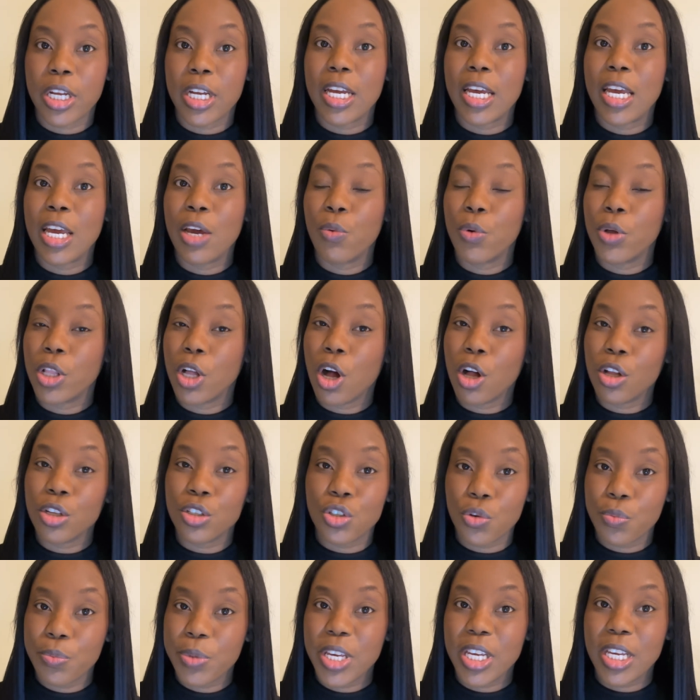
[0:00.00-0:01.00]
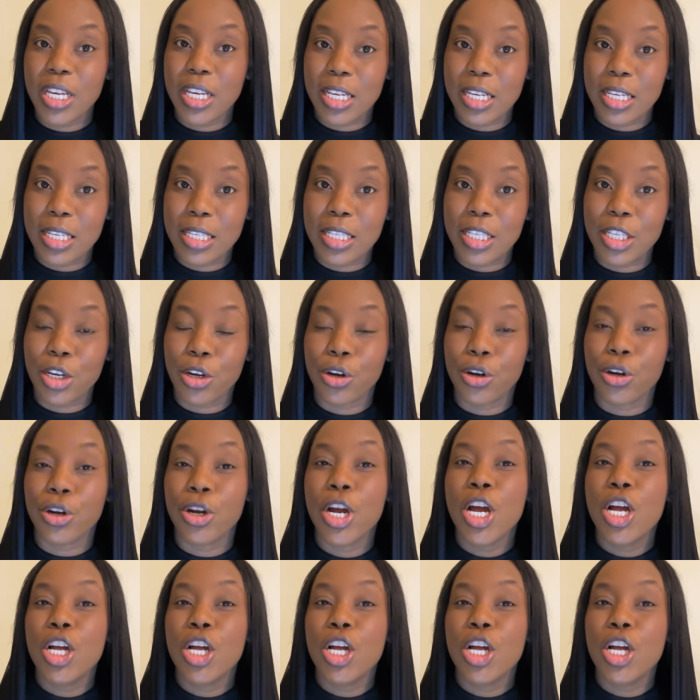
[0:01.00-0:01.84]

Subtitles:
it will also be easier